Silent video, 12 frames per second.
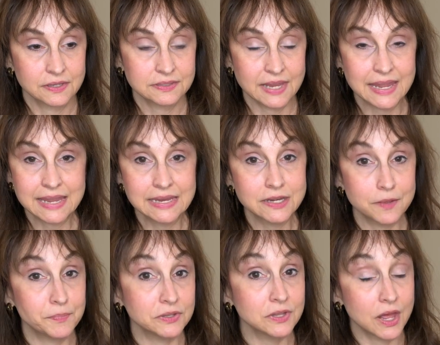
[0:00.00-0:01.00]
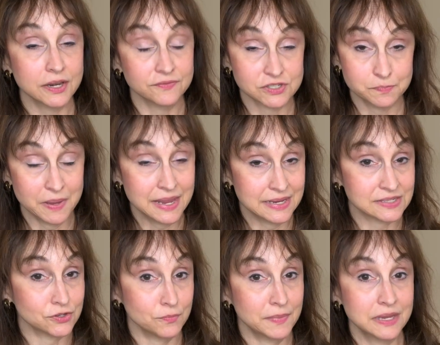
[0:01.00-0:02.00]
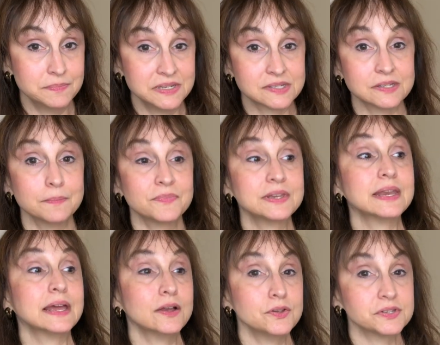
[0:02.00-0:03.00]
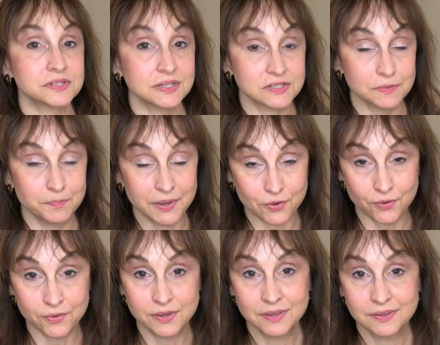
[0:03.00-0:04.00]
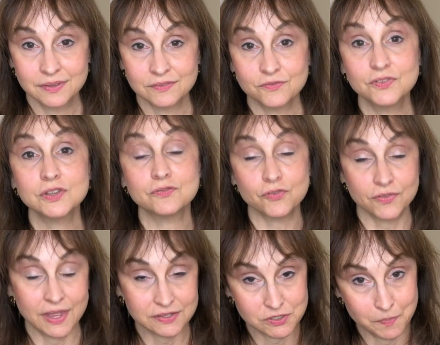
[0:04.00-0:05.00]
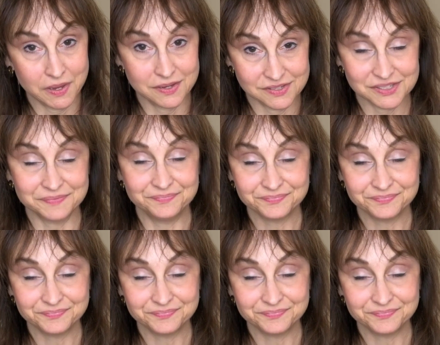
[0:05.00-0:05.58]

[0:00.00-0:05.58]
taking up a lot of space, there may be something else that's a better fit for that space.